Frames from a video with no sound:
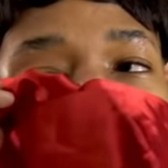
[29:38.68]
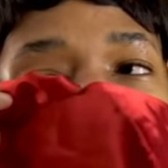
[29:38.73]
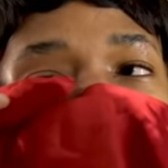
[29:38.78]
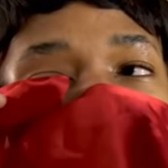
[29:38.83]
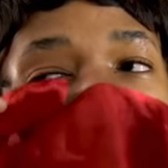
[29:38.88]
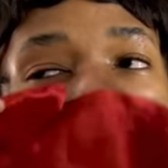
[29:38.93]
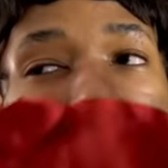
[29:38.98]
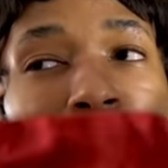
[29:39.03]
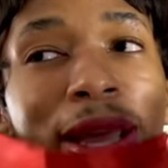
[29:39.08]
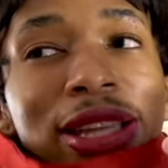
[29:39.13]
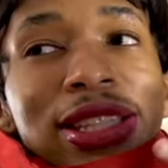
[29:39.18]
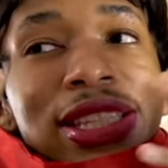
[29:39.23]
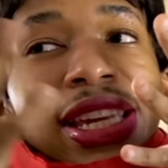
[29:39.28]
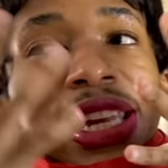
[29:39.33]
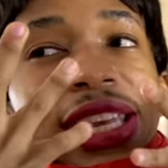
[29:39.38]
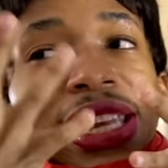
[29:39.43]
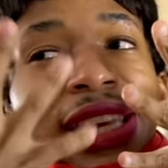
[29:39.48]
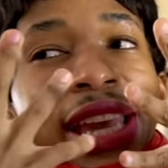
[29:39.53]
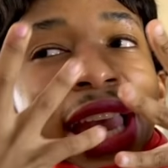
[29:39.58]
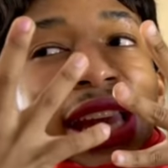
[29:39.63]
Lena. But
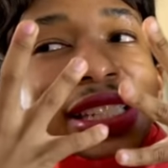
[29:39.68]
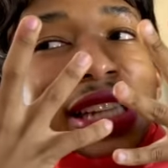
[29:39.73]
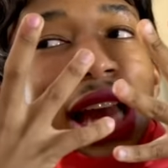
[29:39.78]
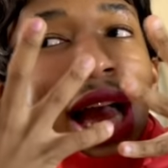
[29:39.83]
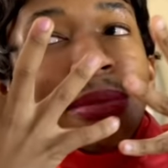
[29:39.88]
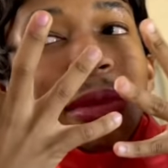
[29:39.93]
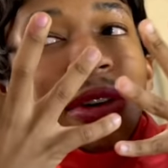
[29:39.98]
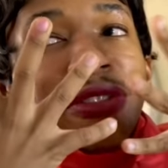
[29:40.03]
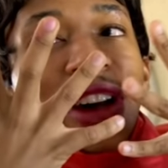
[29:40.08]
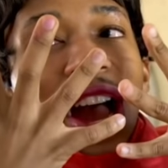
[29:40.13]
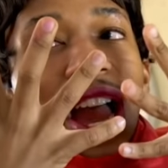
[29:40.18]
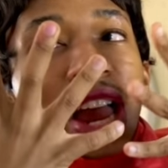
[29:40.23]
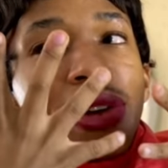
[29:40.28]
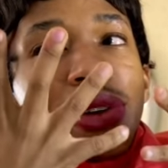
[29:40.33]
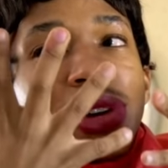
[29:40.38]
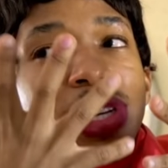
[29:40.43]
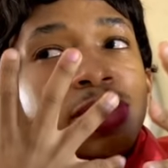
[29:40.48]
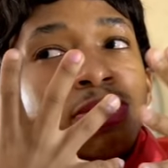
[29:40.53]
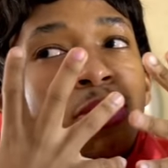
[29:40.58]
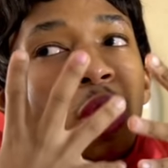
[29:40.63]
it catch up on my
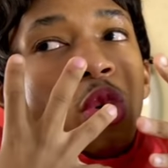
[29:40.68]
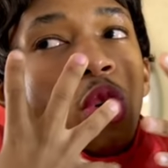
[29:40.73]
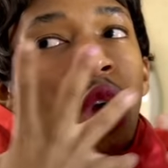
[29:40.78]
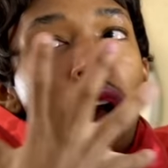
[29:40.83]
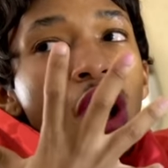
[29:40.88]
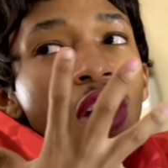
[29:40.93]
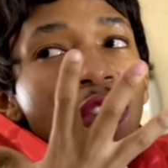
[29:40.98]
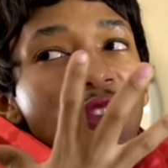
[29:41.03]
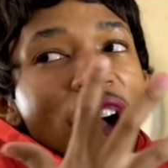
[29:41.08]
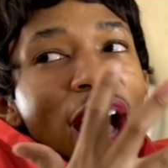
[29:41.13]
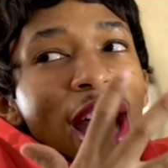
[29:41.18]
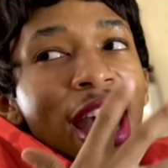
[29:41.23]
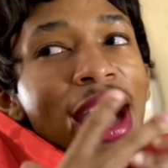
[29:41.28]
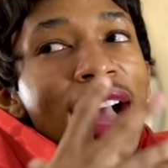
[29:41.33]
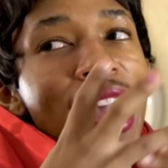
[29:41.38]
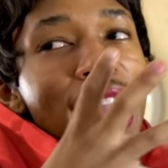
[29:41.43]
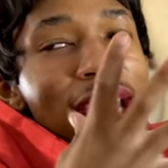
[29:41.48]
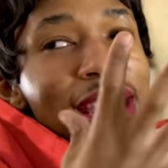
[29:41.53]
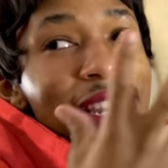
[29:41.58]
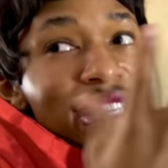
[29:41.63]
virus. More cough,
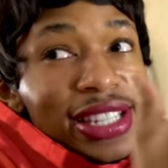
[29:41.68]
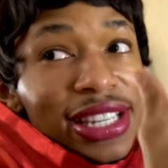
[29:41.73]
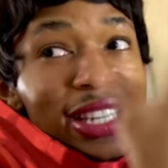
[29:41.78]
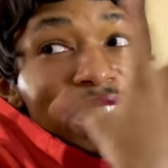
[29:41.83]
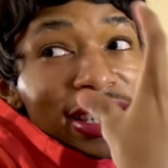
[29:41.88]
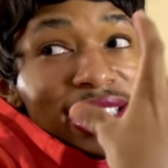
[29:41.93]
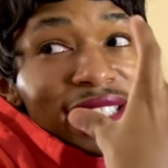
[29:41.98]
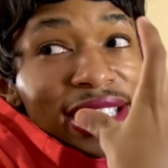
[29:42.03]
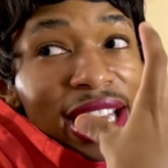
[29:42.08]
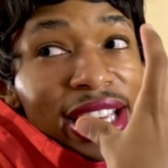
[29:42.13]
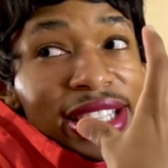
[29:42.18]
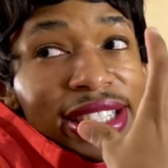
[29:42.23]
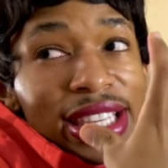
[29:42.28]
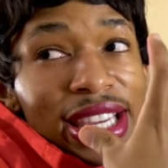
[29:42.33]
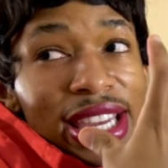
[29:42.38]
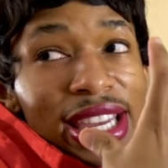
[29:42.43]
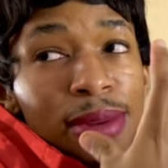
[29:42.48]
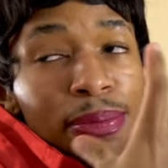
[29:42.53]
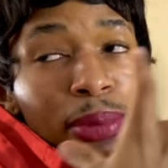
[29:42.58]
it stays in.